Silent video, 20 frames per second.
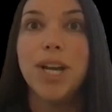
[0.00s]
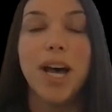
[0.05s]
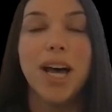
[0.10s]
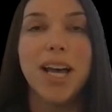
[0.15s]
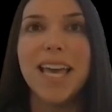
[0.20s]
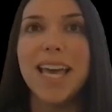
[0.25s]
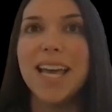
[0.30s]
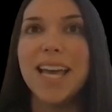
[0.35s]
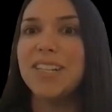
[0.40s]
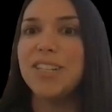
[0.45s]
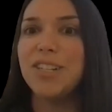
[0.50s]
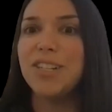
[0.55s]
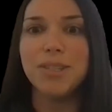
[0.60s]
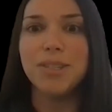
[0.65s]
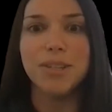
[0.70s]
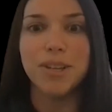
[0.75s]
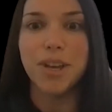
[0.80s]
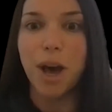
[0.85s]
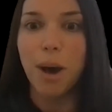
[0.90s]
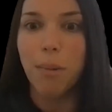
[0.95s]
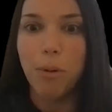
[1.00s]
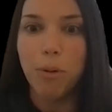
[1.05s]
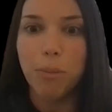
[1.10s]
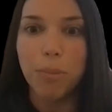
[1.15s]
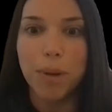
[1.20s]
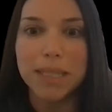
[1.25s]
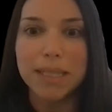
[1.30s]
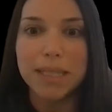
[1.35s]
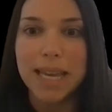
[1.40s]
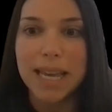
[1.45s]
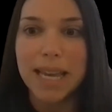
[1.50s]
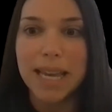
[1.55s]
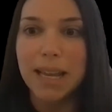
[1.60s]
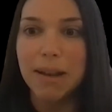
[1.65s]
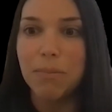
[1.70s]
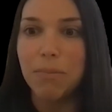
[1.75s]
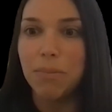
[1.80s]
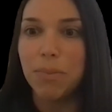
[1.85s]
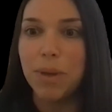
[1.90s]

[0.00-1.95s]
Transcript: again, just a couple months in